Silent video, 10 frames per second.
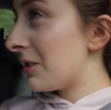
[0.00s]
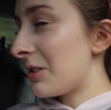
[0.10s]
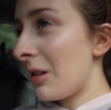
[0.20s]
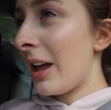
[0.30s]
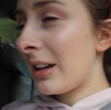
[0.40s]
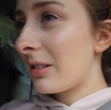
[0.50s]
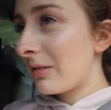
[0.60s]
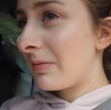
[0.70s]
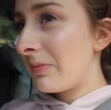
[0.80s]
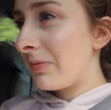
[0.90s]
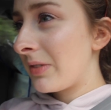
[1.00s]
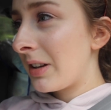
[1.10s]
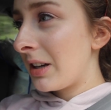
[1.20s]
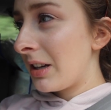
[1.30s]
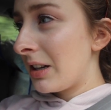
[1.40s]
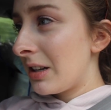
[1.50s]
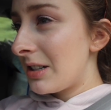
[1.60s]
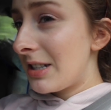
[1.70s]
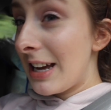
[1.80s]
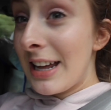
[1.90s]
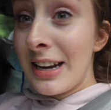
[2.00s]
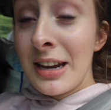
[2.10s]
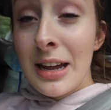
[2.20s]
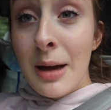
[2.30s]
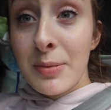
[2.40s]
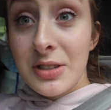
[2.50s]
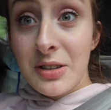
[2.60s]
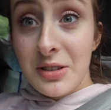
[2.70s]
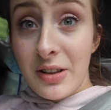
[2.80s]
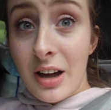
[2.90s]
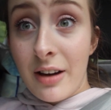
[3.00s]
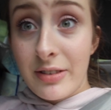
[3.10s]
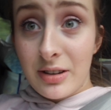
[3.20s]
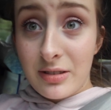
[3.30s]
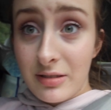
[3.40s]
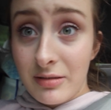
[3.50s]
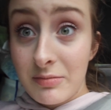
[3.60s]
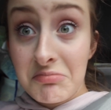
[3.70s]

So like, 10 episodes of The Office.